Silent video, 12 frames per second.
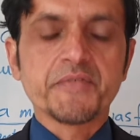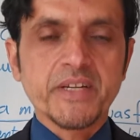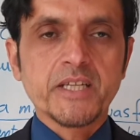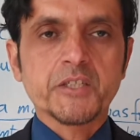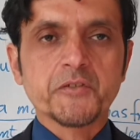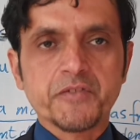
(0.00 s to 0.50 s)

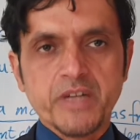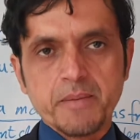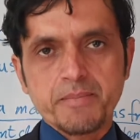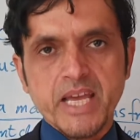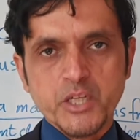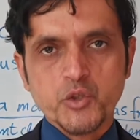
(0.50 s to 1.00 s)
English
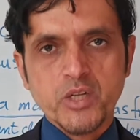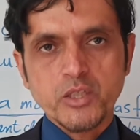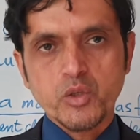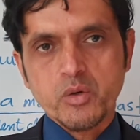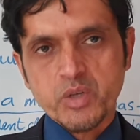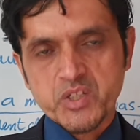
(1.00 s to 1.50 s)
from National
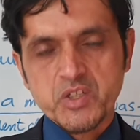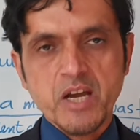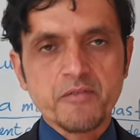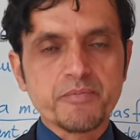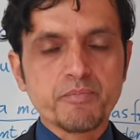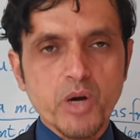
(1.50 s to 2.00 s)
University
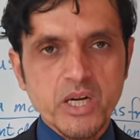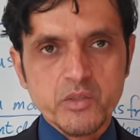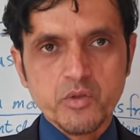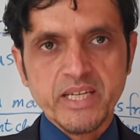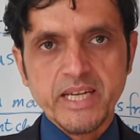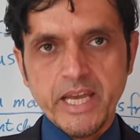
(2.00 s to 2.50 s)
of
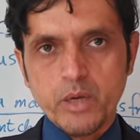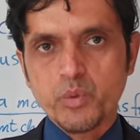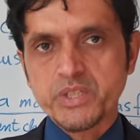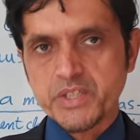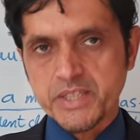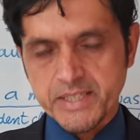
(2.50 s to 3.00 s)
Modern
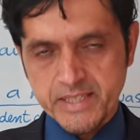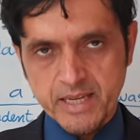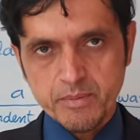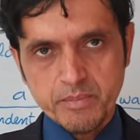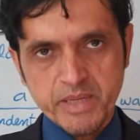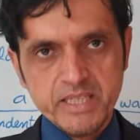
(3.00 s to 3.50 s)
Languages
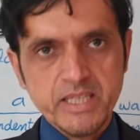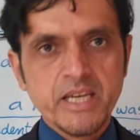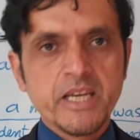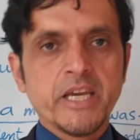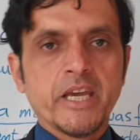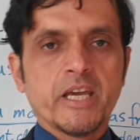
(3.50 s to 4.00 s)
Islamabad
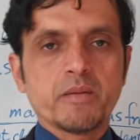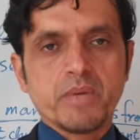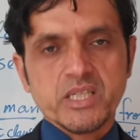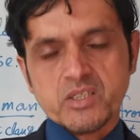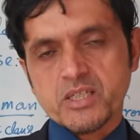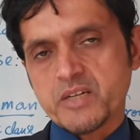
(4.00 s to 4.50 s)
and
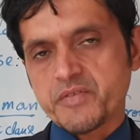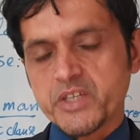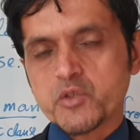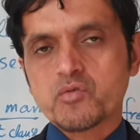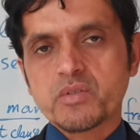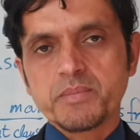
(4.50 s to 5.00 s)
Master of
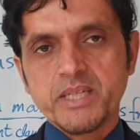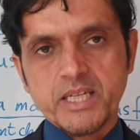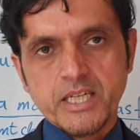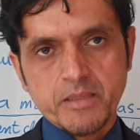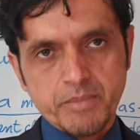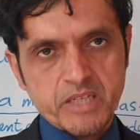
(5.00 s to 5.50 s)
History
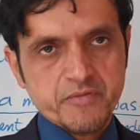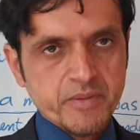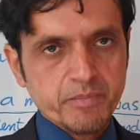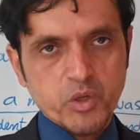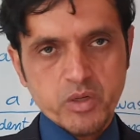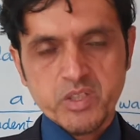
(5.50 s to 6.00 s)
B.Ed in MET
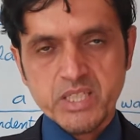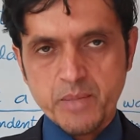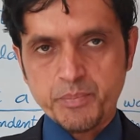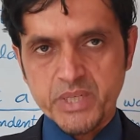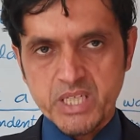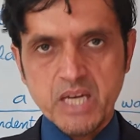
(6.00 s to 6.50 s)
from the University
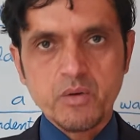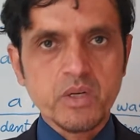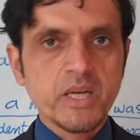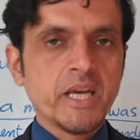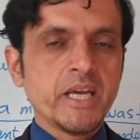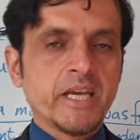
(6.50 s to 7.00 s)
of
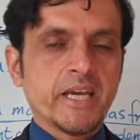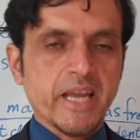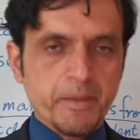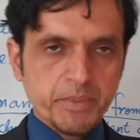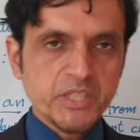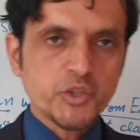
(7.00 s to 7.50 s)
Peshawar, and
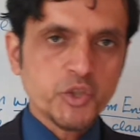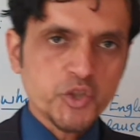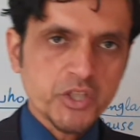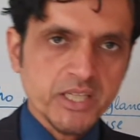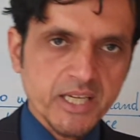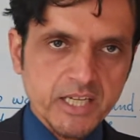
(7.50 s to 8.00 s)
I've been
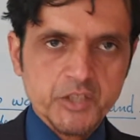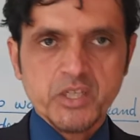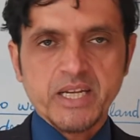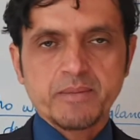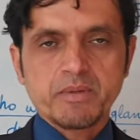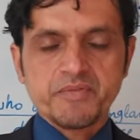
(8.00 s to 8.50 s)
teaching English
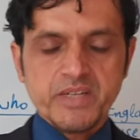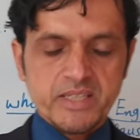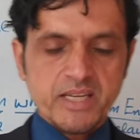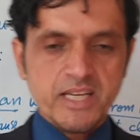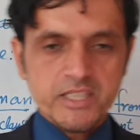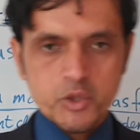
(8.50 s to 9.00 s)
grammar for
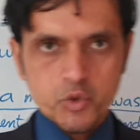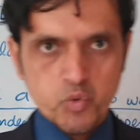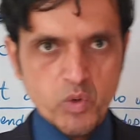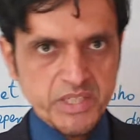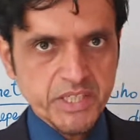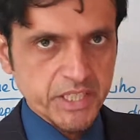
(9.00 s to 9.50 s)
the last 20